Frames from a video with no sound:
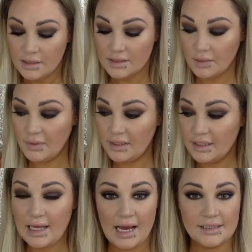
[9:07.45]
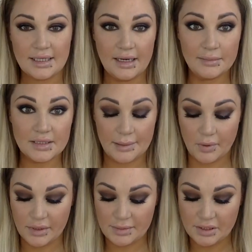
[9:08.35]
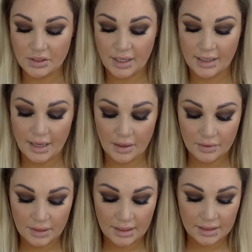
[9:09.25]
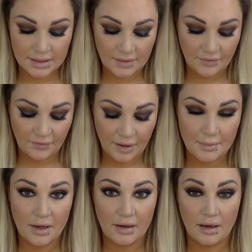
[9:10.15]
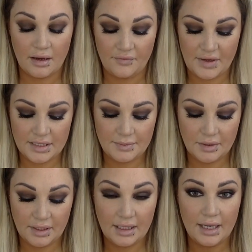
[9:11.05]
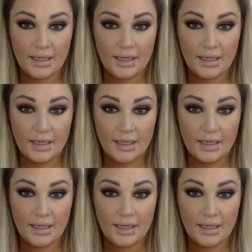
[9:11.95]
So one of the last items I'm going to be trying out is from Fenty Beauty,